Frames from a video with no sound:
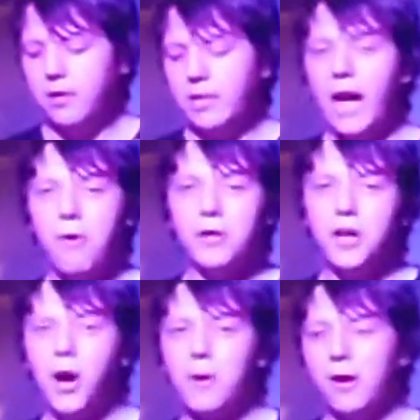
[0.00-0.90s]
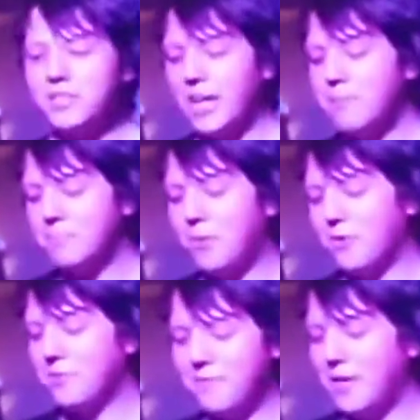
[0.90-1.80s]
Now I know how James
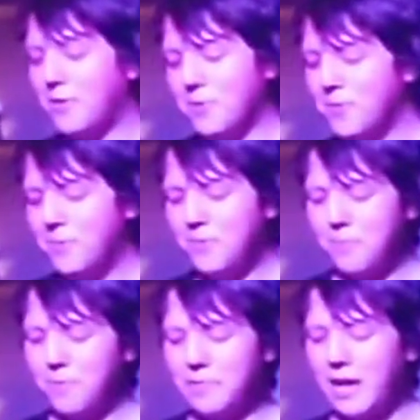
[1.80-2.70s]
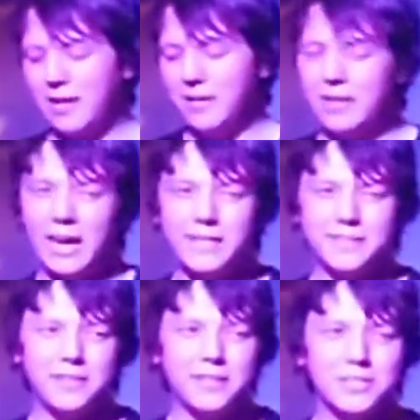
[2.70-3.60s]
Bond felt when that
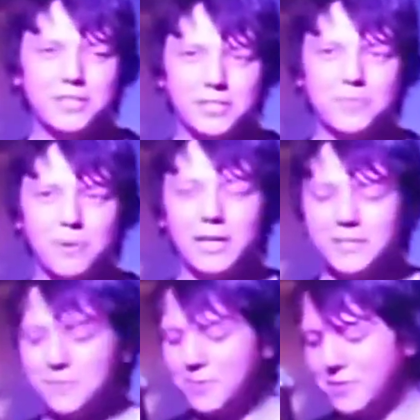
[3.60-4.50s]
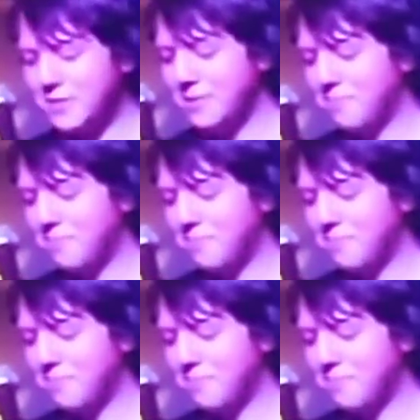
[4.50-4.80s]
laser inched its way towards me.